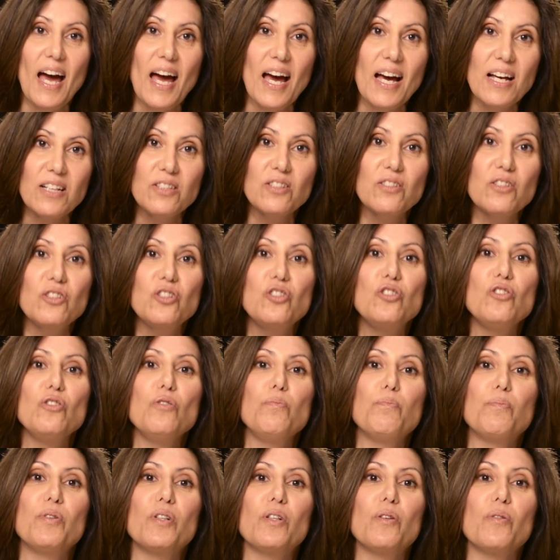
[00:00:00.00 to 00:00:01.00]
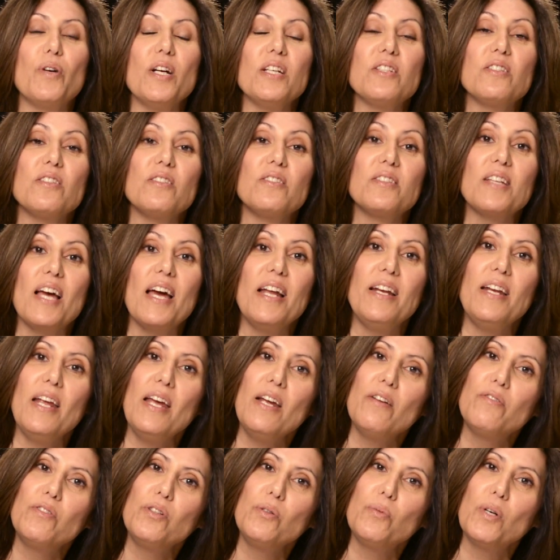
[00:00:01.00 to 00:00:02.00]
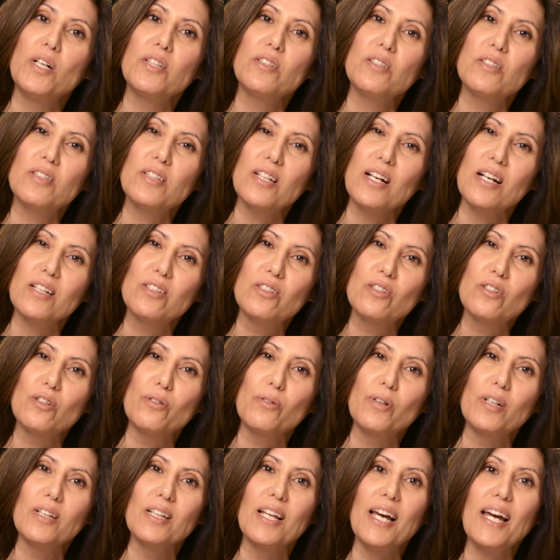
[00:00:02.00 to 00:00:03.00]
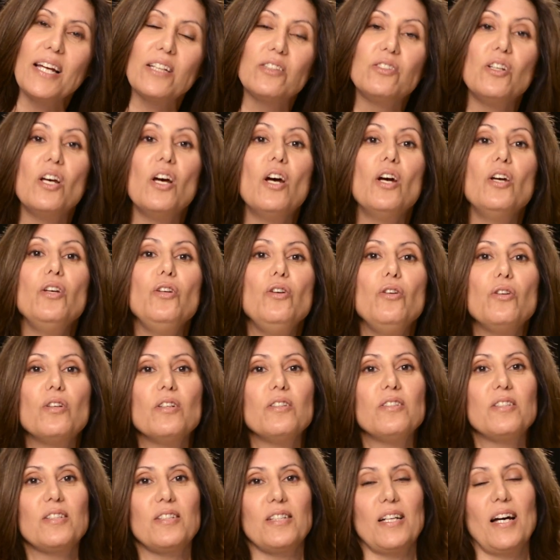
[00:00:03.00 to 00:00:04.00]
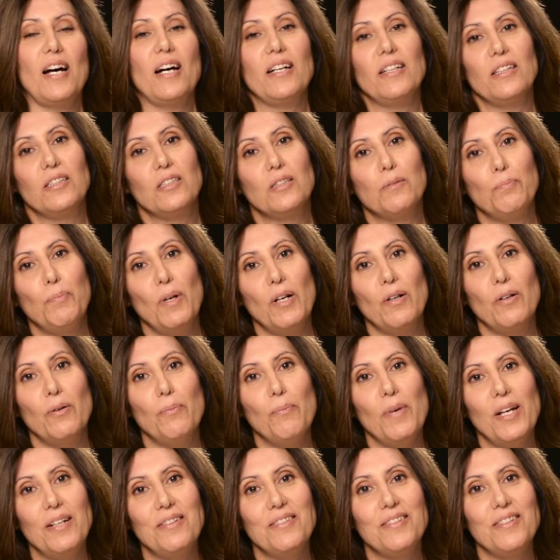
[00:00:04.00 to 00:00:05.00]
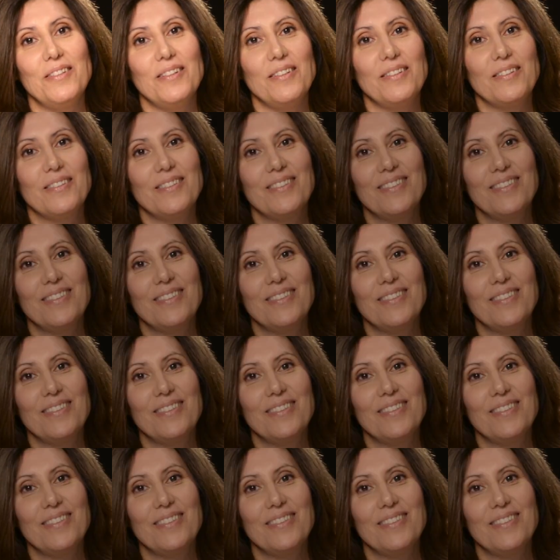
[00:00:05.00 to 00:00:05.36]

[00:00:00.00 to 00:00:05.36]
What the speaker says: As the shoot progresses and everyone starts to relax, you can start experimenting.